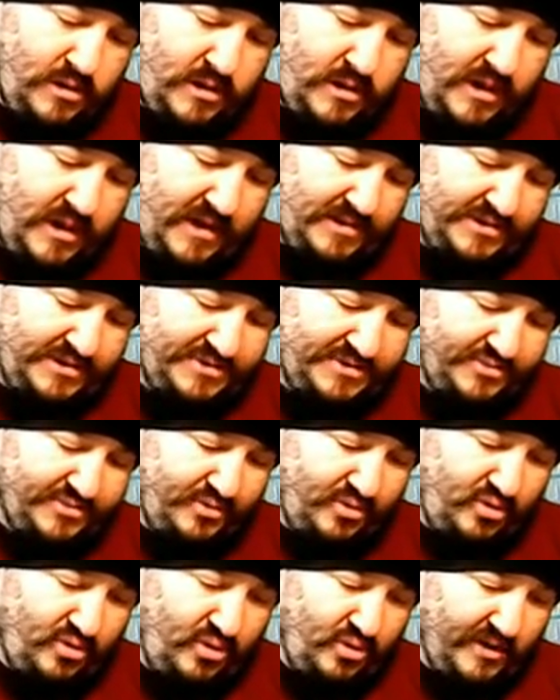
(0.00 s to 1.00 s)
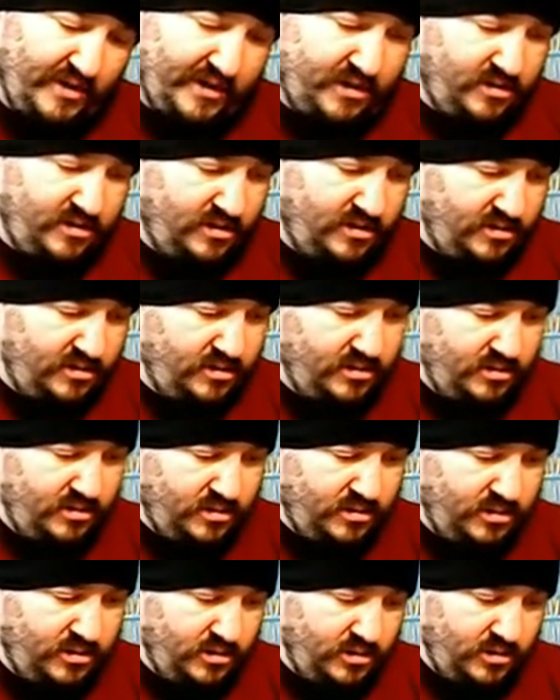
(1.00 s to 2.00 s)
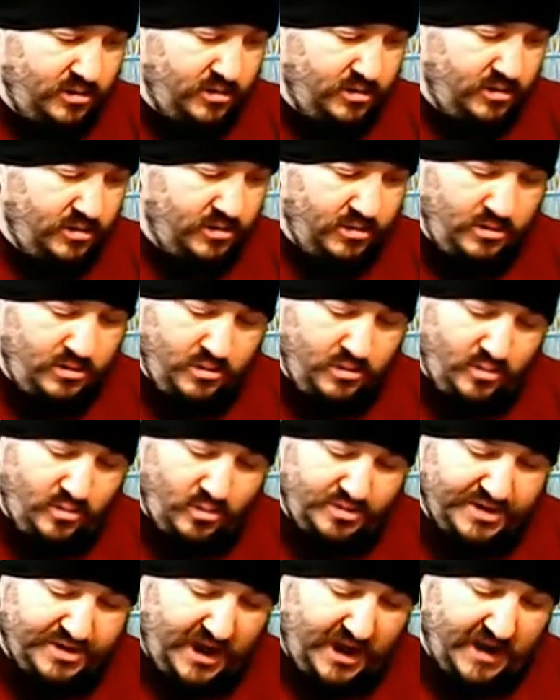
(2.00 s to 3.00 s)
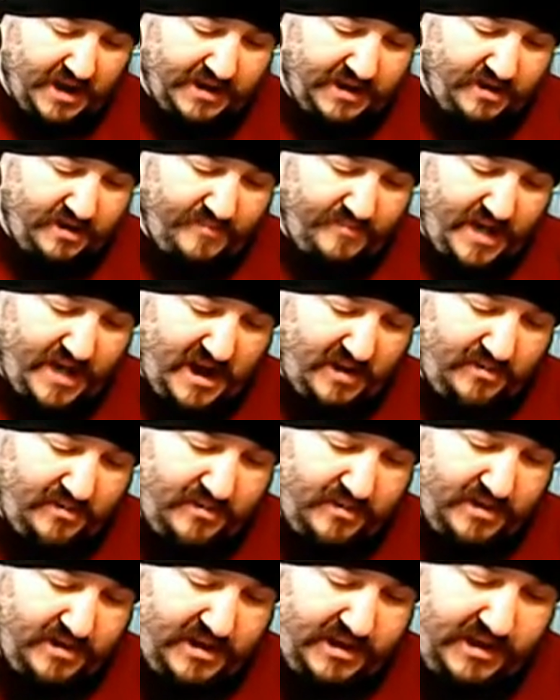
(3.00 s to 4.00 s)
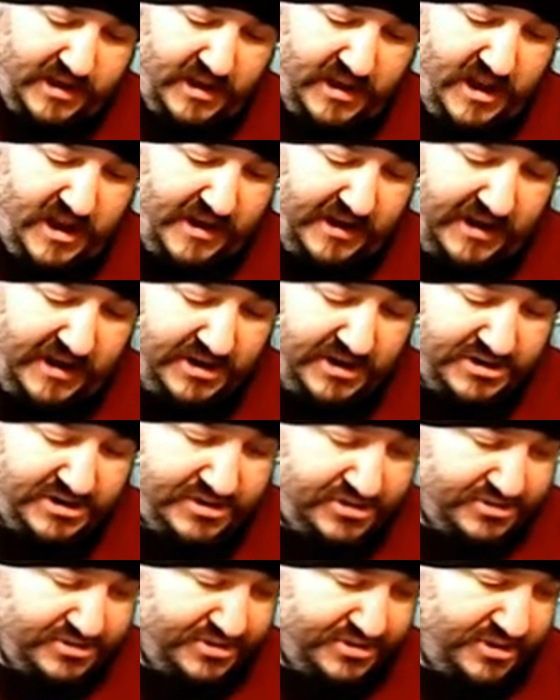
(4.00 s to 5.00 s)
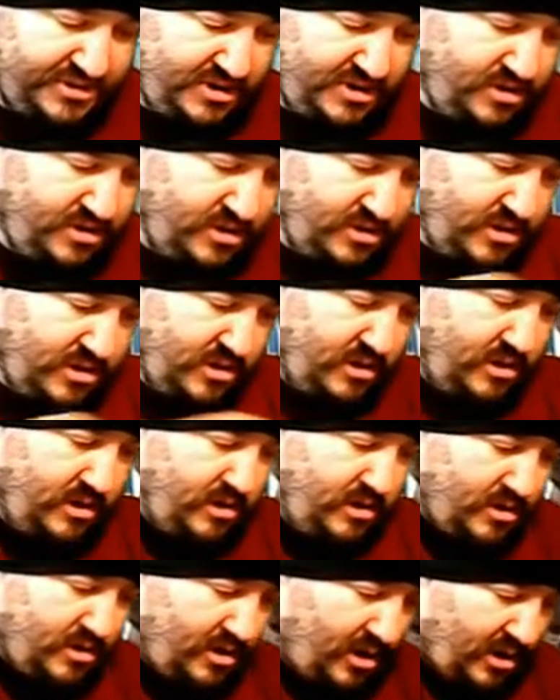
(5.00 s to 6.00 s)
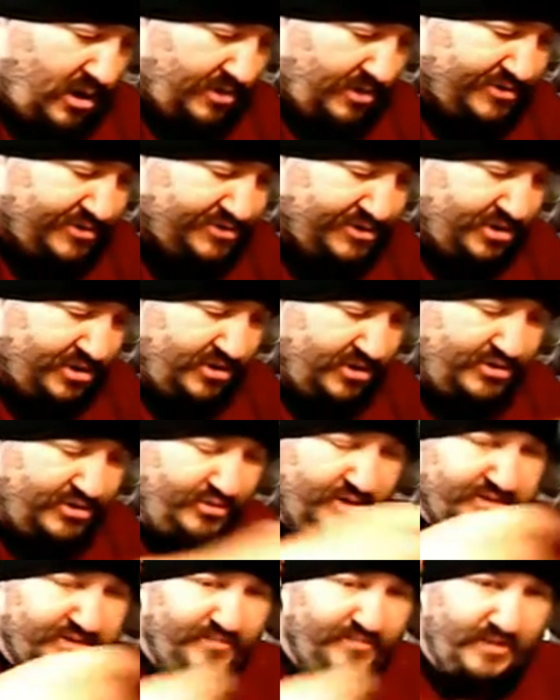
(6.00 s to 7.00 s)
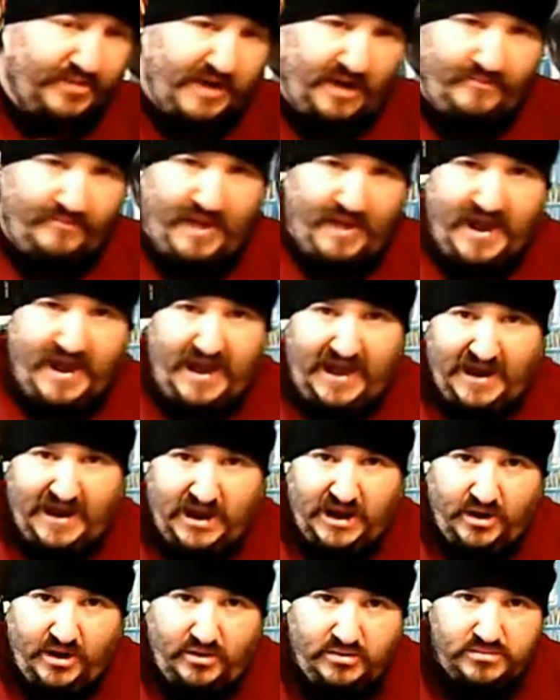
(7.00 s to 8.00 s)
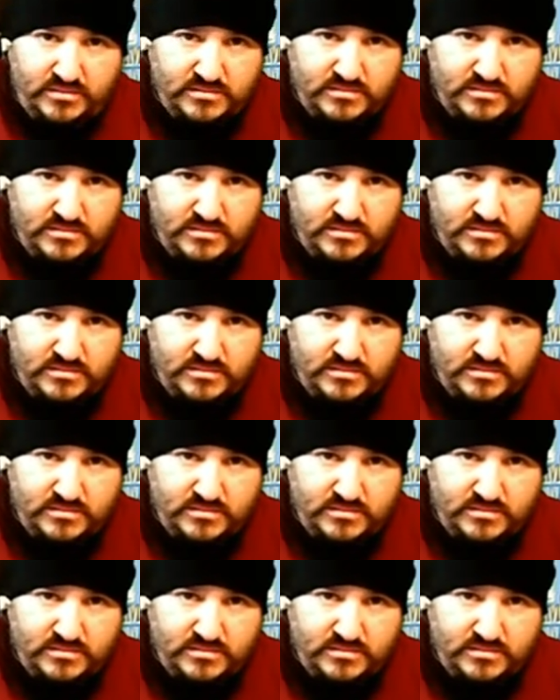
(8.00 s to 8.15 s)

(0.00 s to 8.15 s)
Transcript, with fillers: And just real quick, we're talking about an e-juice called Sugar Twist, put out by Halo.